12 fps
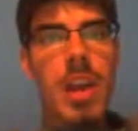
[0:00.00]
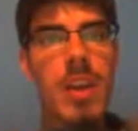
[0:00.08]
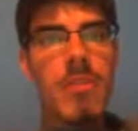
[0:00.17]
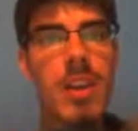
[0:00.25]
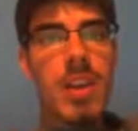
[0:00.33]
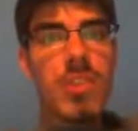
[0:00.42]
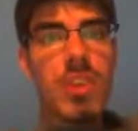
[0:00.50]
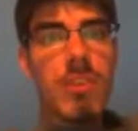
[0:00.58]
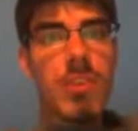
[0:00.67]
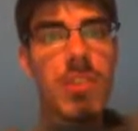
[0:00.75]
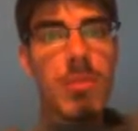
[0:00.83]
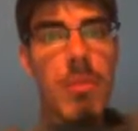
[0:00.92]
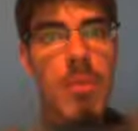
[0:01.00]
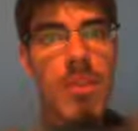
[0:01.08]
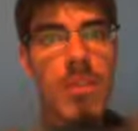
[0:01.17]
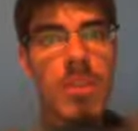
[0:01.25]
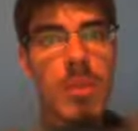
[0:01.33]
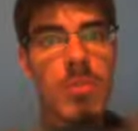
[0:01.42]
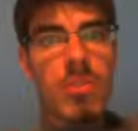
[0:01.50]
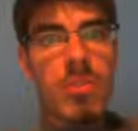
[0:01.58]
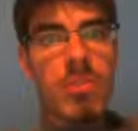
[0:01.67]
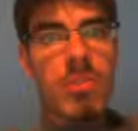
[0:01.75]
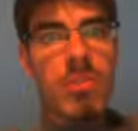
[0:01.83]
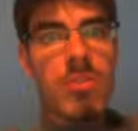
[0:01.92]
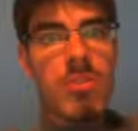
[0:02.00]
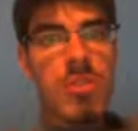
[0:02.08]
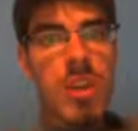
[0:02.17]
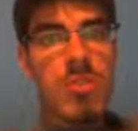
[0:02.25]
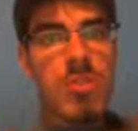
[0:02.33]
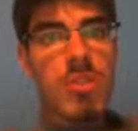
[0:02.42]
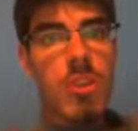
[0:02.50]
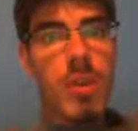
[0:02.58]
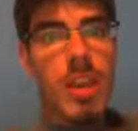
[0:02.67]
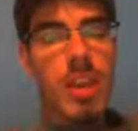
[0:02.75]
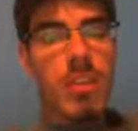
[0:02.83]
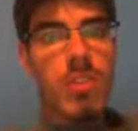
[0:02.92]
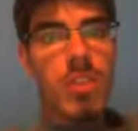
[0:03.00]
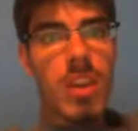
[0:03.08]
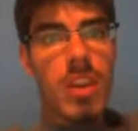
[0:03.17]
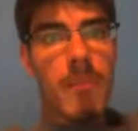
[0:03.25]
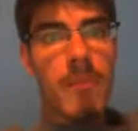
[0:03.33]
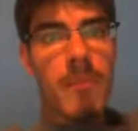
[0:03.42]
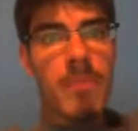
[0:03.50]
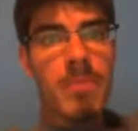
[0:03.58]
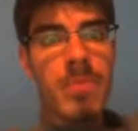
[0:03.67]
If you guys haven't seen my previous episodes, you guys should go ahead and see them.